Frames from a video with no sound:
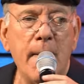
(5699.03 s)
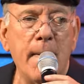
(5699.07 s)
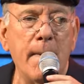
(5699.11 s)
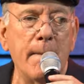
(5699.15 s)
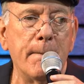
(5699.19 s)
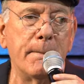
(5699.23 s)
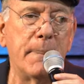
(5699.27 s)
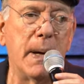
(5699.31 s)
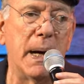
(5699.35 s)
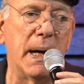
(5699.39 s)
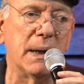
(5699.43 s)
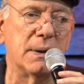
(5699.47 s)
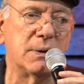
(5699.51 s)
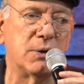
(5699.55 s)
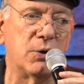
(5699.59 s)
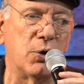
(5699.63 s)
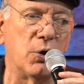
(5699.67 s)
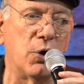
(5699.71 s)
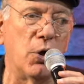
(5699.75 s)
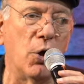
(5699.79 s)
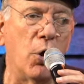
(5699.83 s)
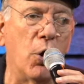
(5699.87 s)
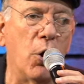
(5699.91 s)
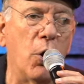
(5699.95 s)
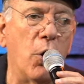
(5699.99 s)
But you
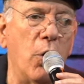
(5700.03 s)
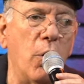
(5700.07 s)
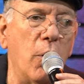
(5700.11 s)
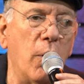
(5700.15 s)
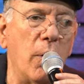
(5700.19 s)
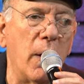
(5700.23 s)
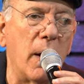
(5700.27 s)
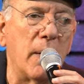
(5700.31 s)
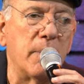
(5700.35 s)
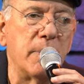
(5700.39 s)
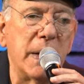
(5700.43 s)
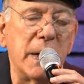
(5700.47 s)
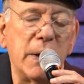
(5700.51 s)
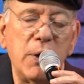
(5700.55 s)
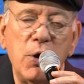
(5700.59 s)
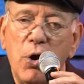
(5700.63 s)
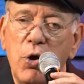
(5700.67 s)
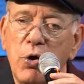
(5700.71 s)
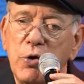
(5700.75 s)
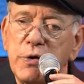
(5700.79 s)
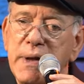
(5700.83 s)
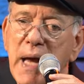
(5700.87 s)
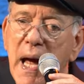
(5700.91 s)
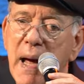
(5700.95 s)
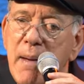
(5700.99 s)
know, I mean,
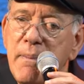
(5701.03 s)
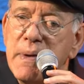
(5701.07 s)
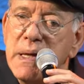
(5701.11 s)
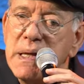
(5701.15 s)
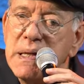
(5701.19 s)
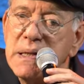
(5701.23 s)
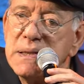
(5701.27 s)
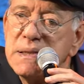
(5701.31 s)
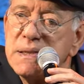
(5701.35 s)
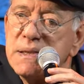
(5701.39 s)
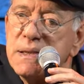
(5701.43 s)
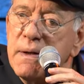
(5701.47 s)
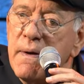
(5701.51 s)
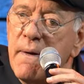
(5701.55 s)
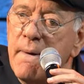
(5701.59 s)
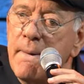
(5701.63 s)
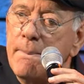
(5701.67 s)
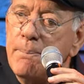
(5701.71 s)
no dummies.